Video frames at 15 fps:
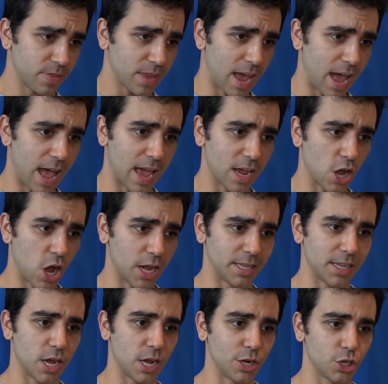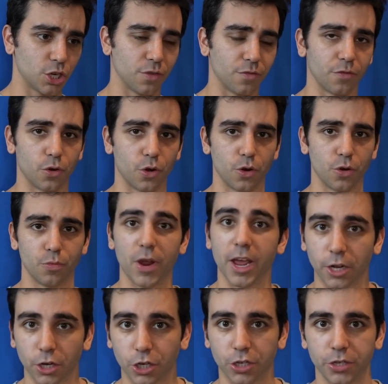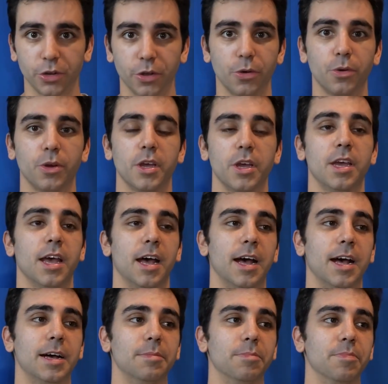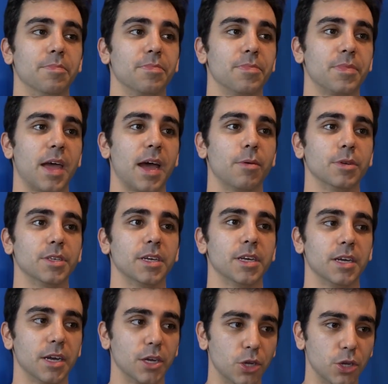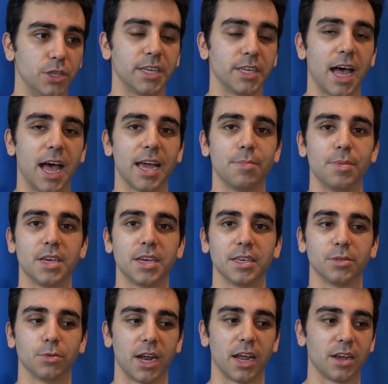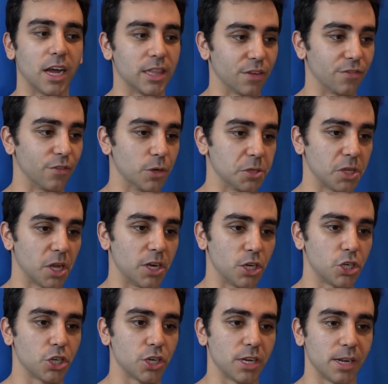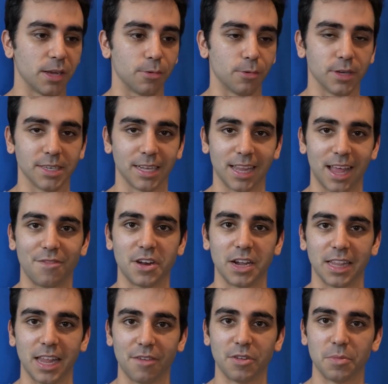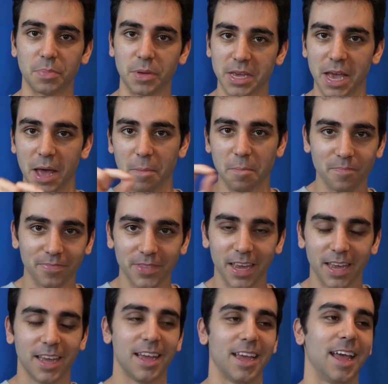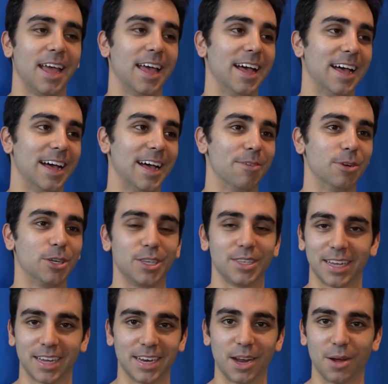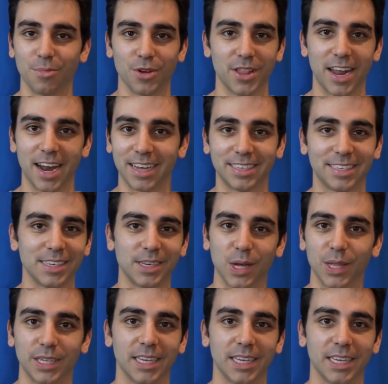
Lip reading: I got the audition for Rich. So that was a good sign, because when I got the first audition, it was 11:11 p.m., which is like a number that I see all the